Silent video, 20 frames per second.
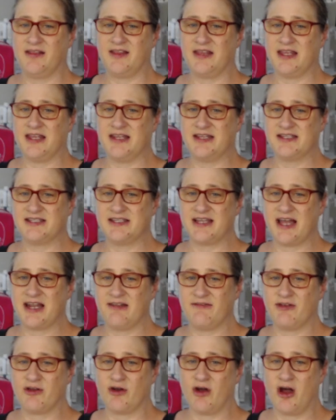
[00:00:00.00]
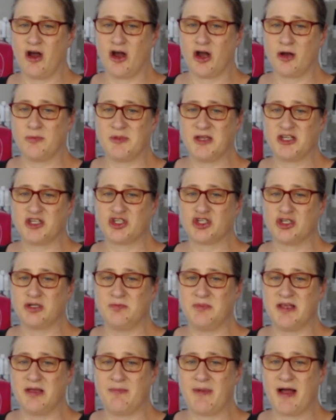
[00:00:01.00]
the inside of your arm, it
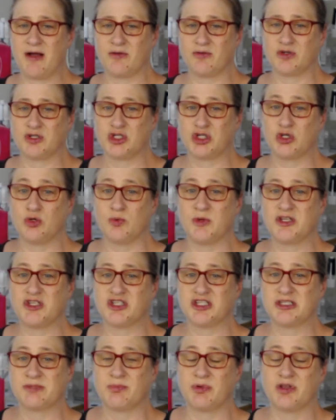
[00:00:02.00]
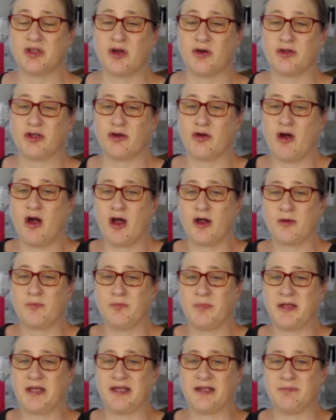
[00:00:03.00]
should be about two inches below your
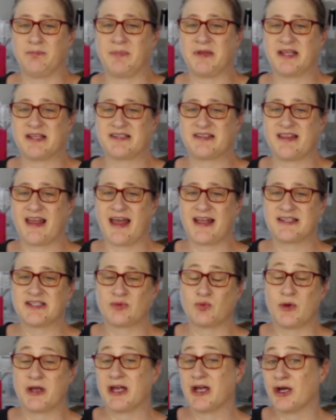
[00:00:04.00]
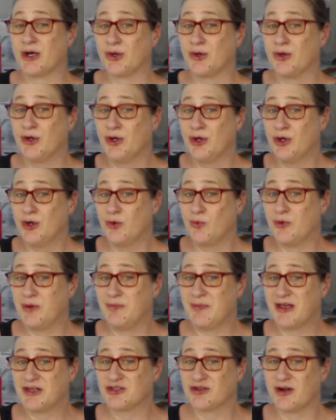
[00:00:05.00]
armpit because that's where we
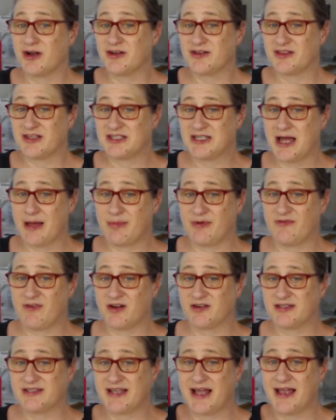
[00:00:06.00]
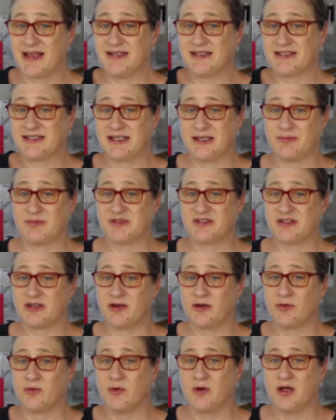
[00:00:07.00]
measured our, the top of our side seam. So
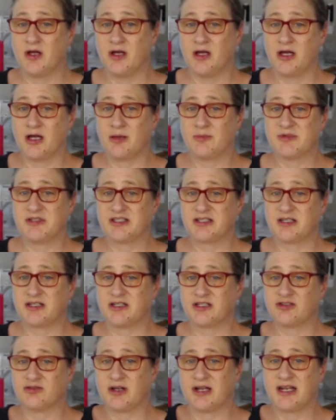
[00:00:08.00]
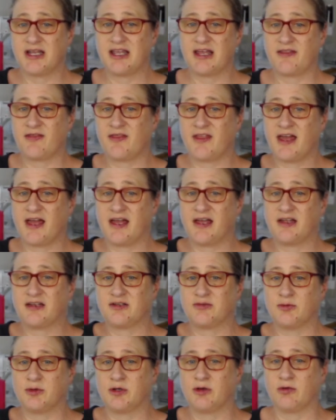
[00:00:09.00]
I'm just going to try to get that
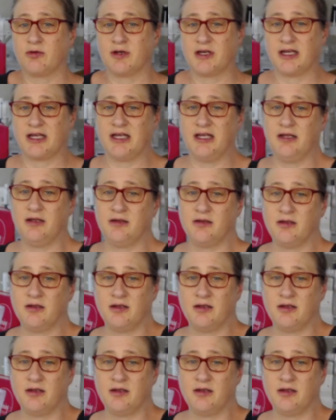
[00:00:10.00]
to agree.